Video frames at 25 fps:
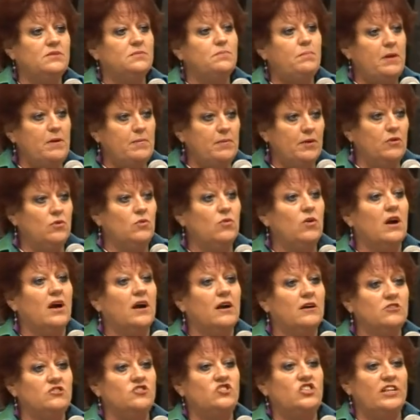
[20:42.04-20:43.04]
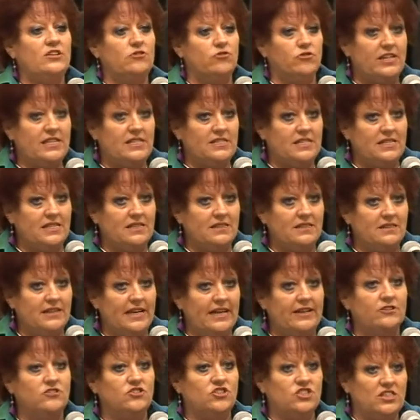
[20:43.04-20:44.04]
people who are generating
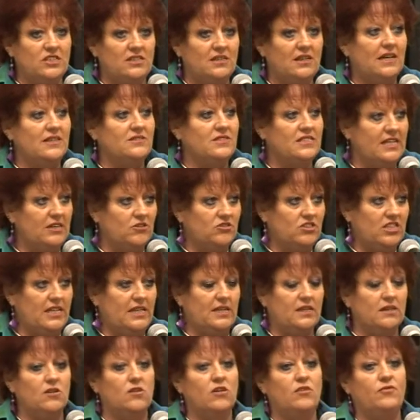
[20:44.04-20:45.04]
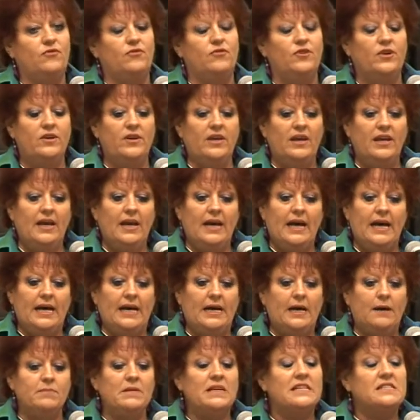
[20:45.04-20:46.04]
energy has now taken off.
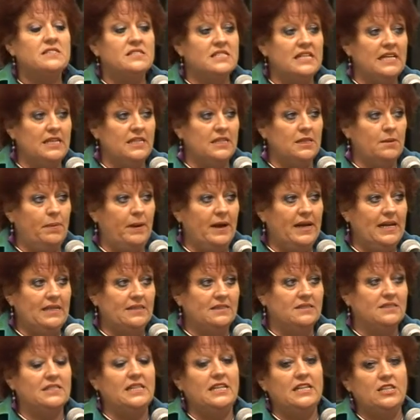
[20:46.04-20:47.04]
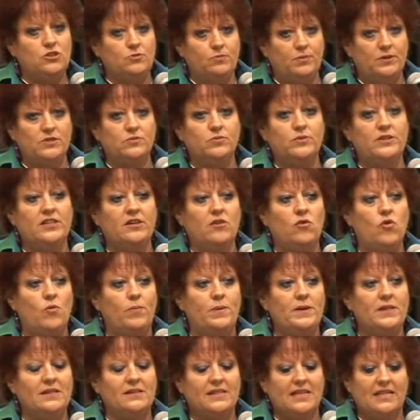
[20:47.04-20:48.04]
It's still in the pilot stage, but we are
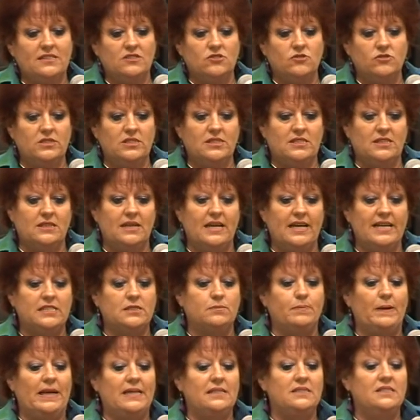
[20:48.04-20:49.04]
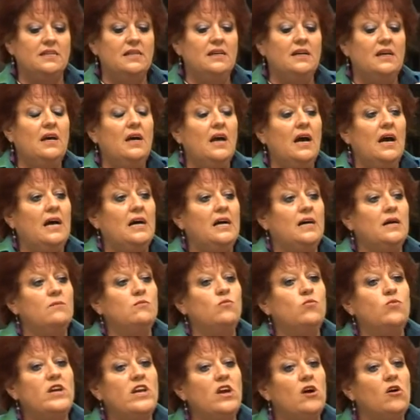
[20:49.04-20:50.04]
hoping that that's going to expand.
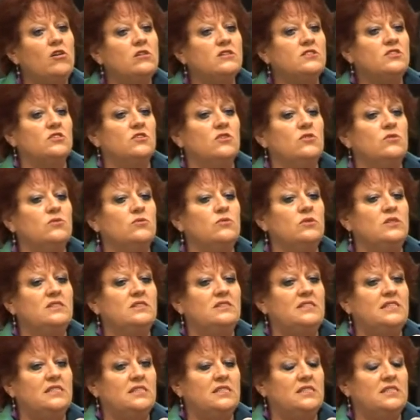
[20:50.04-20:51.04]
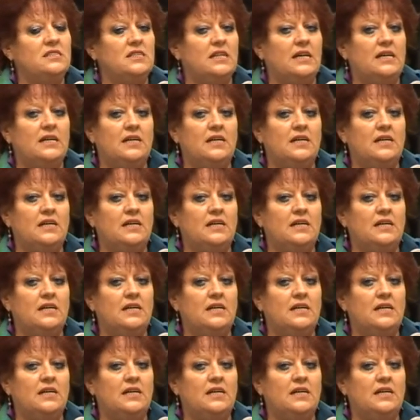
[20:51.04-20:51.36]
We also did